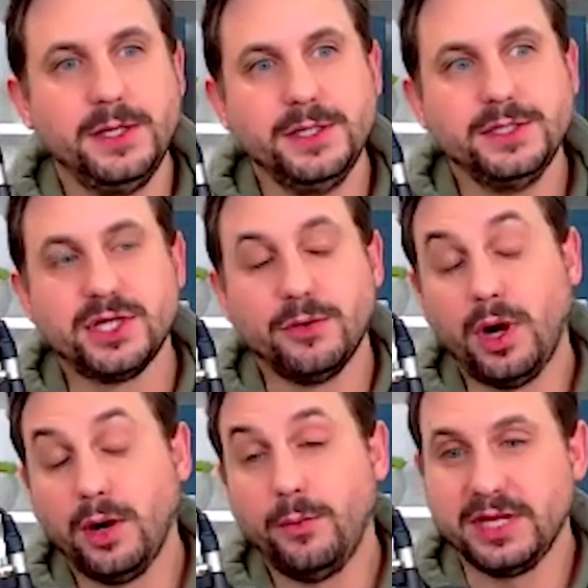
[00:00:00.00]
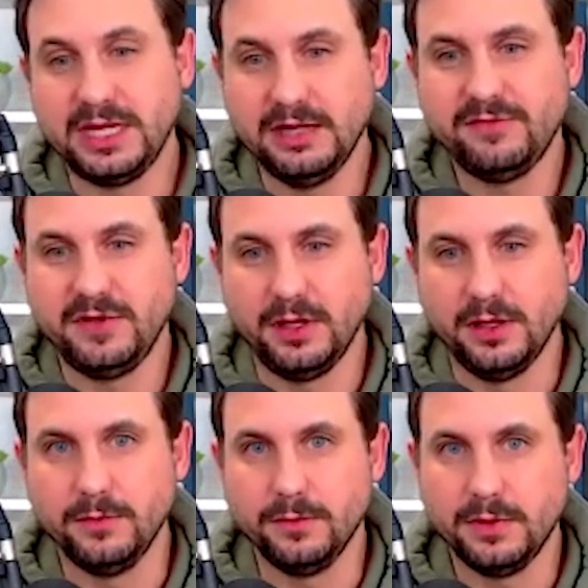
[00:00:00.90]
So what I want to give
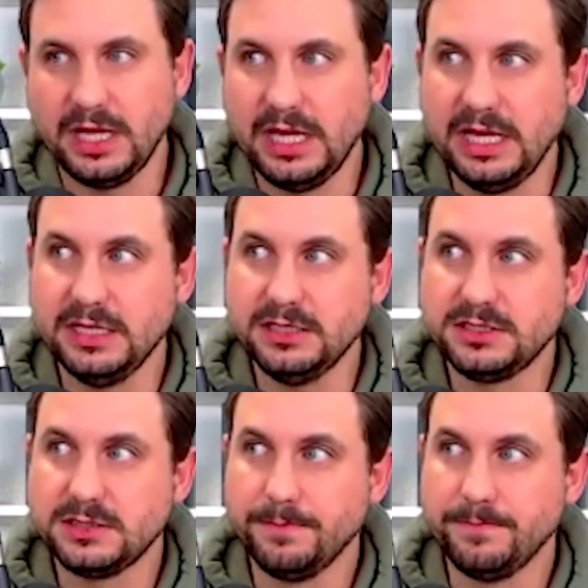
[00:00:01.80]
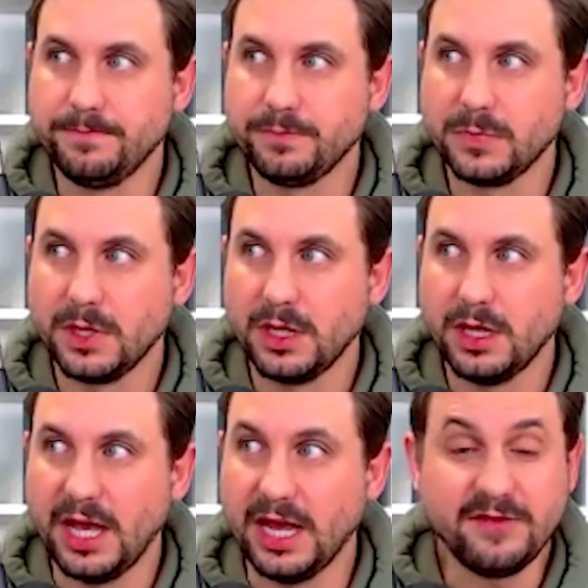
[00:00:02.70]
you is,
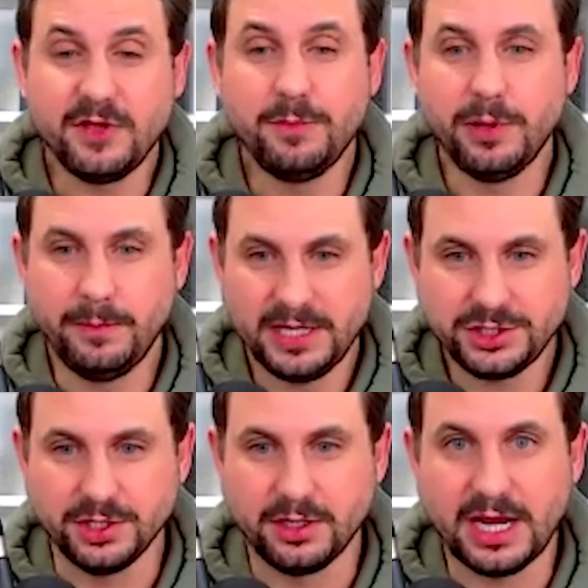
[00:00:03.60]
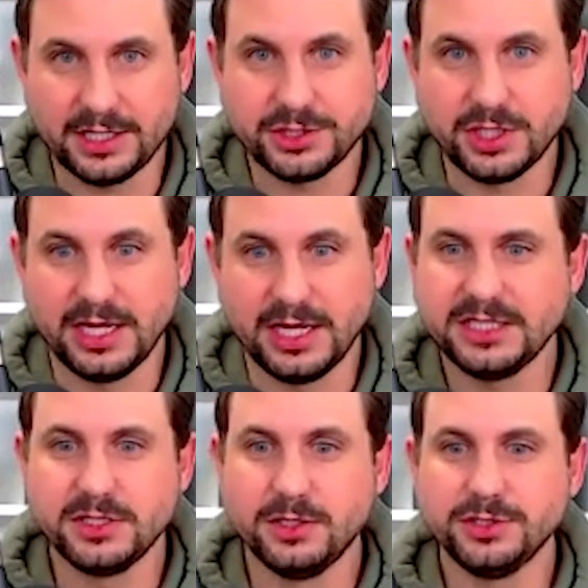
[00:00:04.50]
and give you permission, actually.
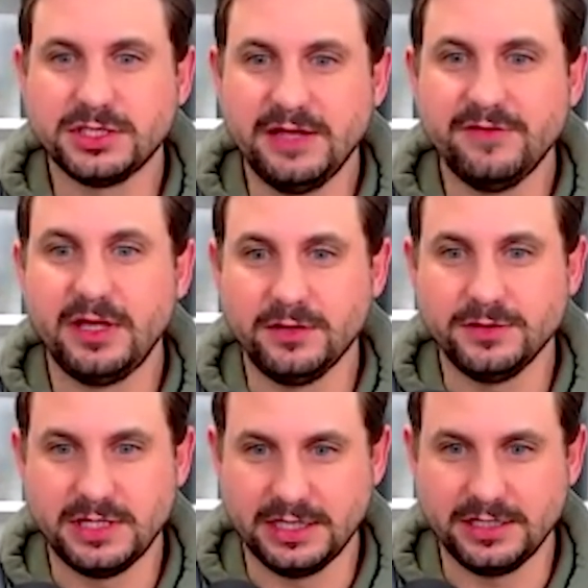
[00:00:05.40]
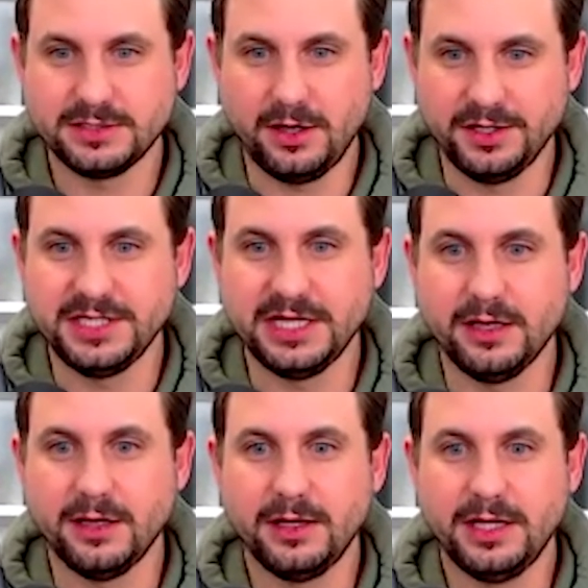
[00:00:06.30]
It's not just giving you this
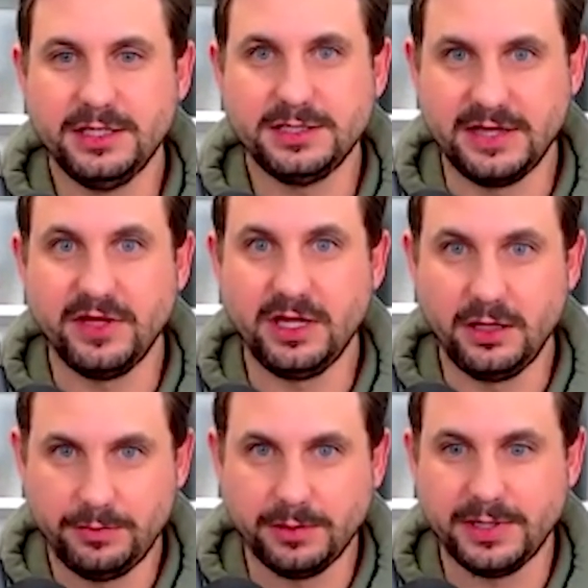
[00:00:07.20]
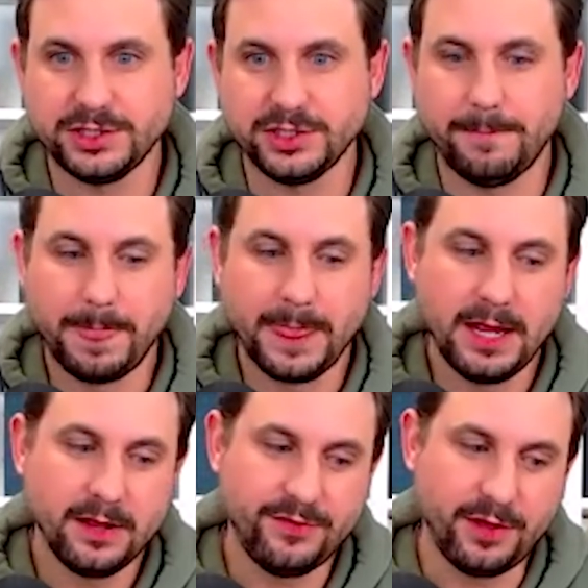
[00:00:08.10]
idea, it's giving you permission
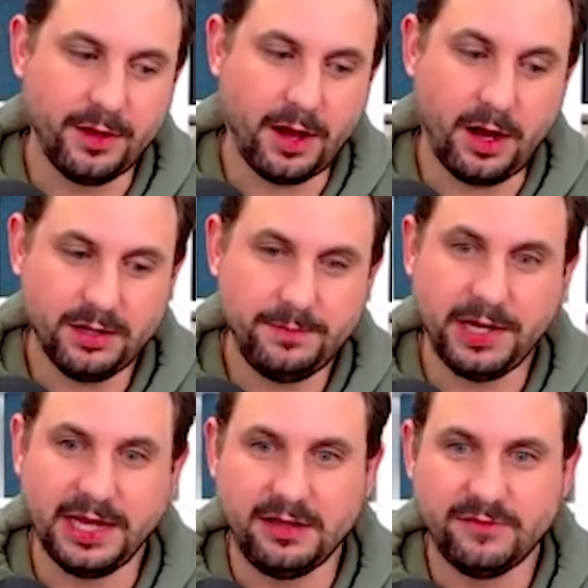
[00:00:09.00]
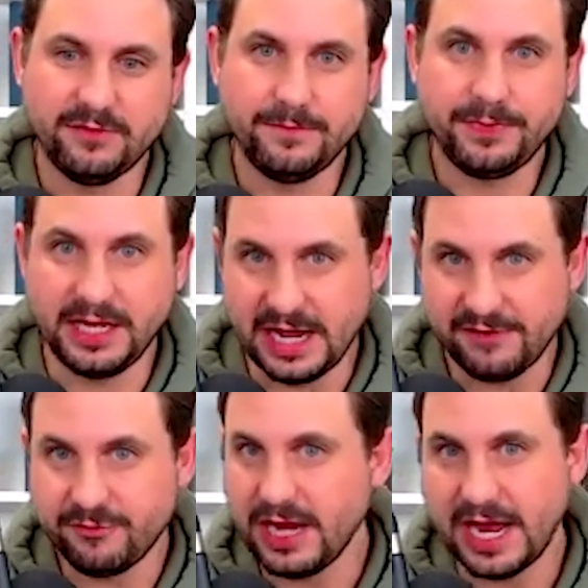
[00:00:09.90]
that I believe in
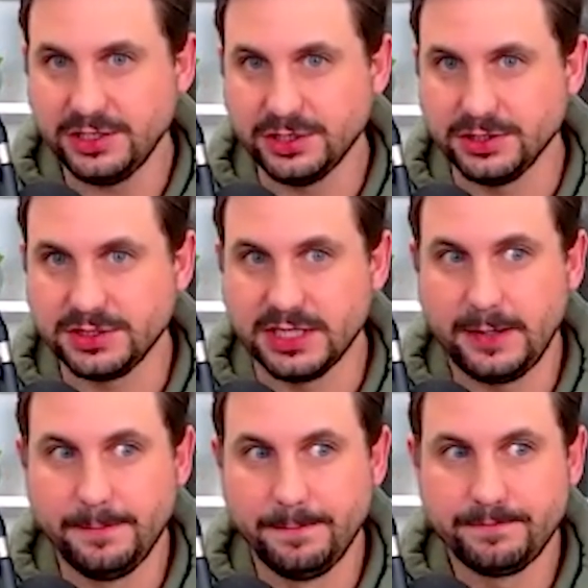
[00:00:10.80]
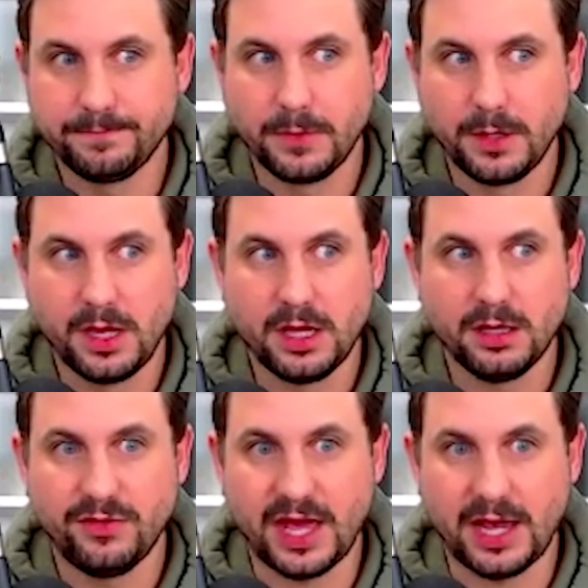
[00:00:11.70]
every agency,
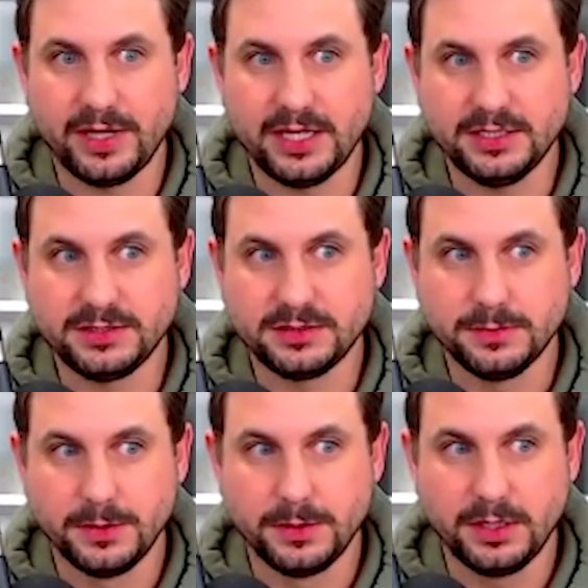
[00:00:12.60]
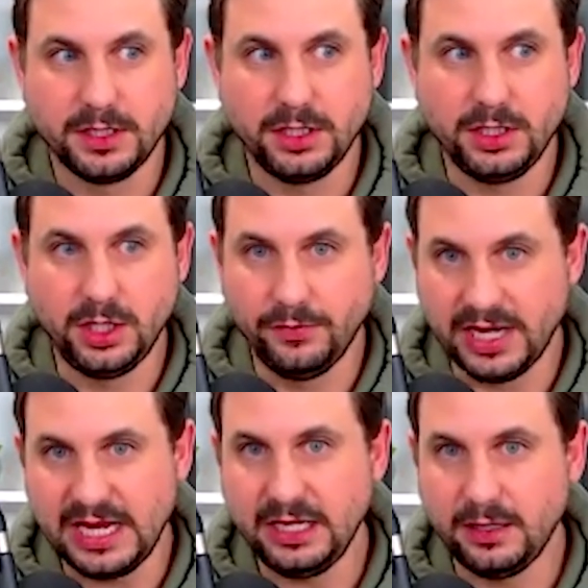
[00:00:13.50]
there is
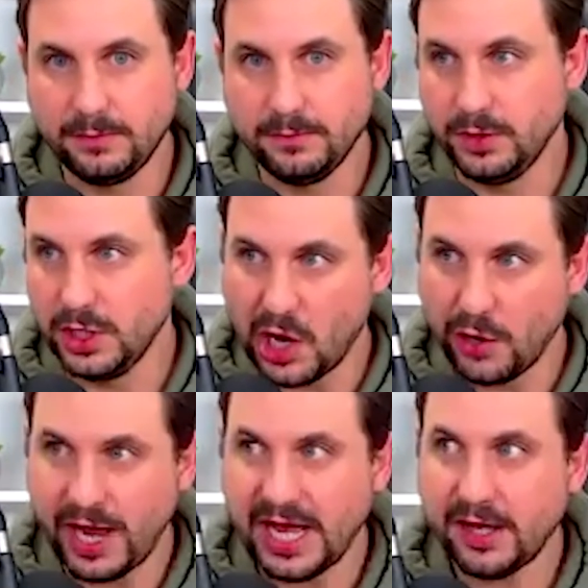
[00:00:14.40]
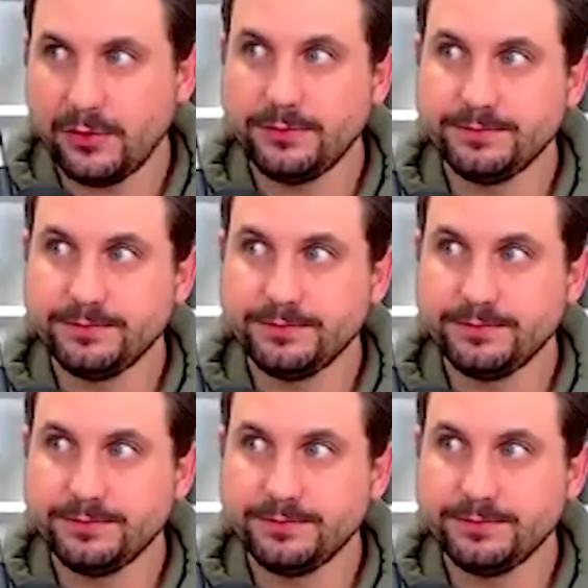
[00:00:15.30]
unique know-how,